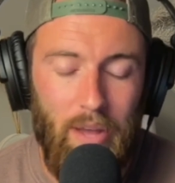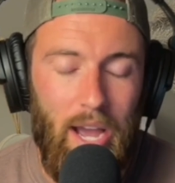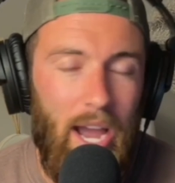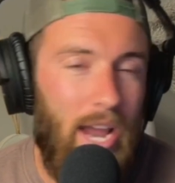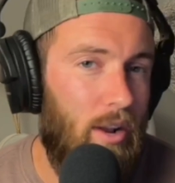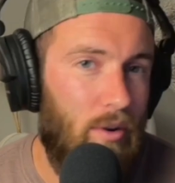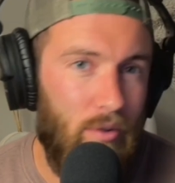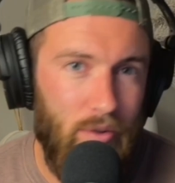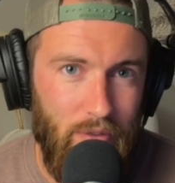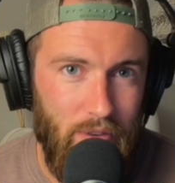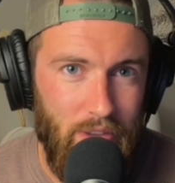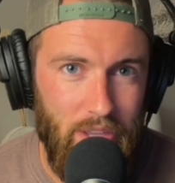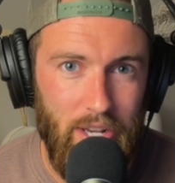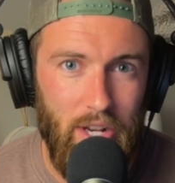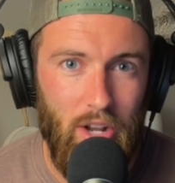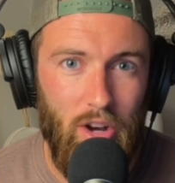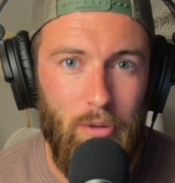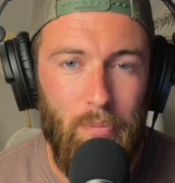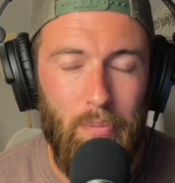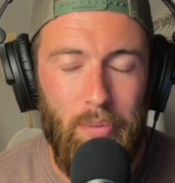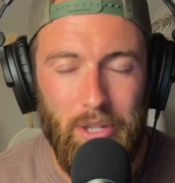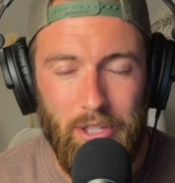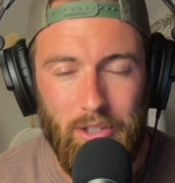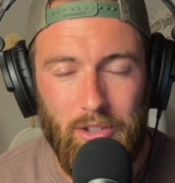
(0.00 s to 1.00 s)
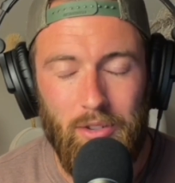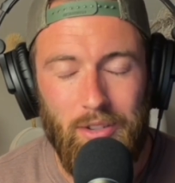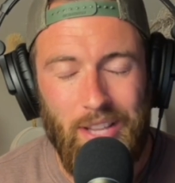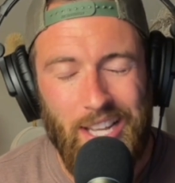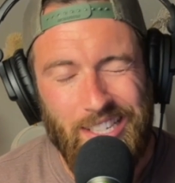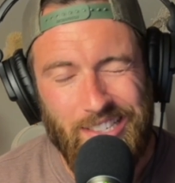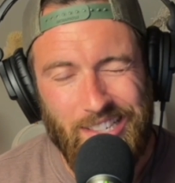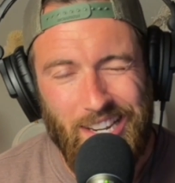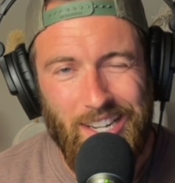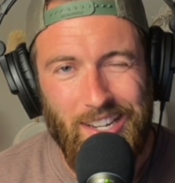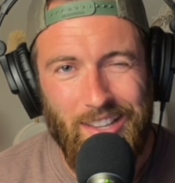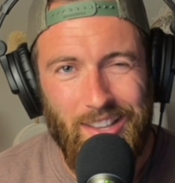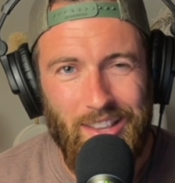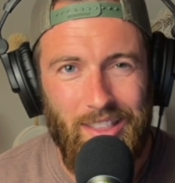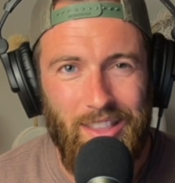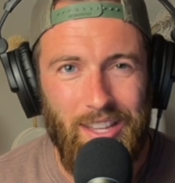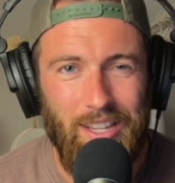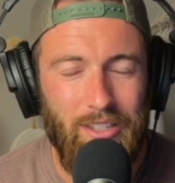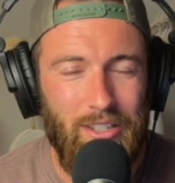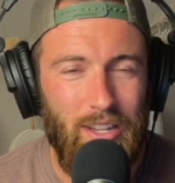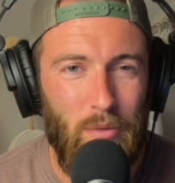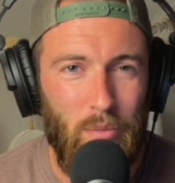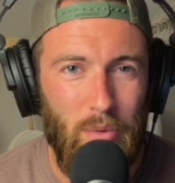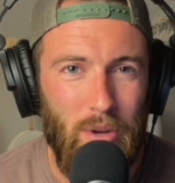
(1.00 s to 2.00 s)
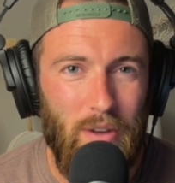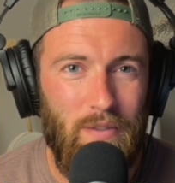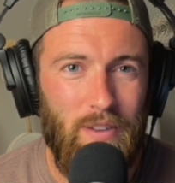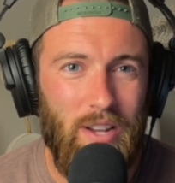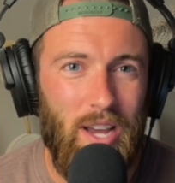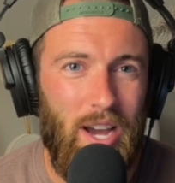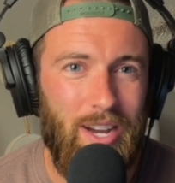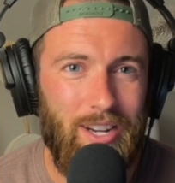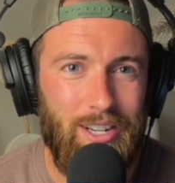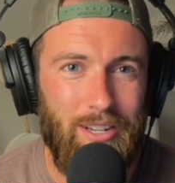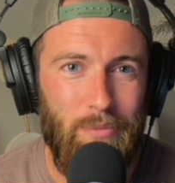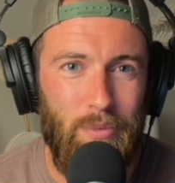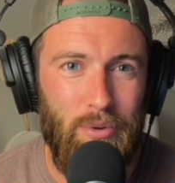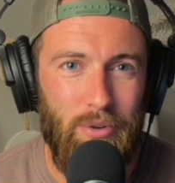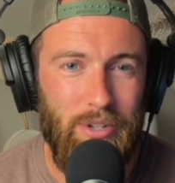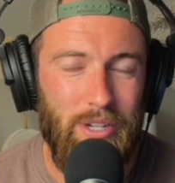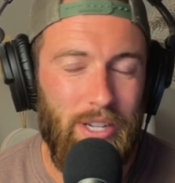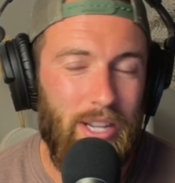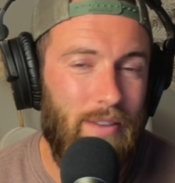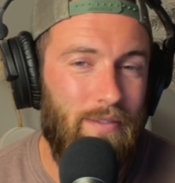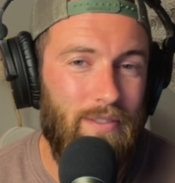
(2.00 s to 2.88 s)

I, I don't really know, but so that's kind of the things that we've talked about and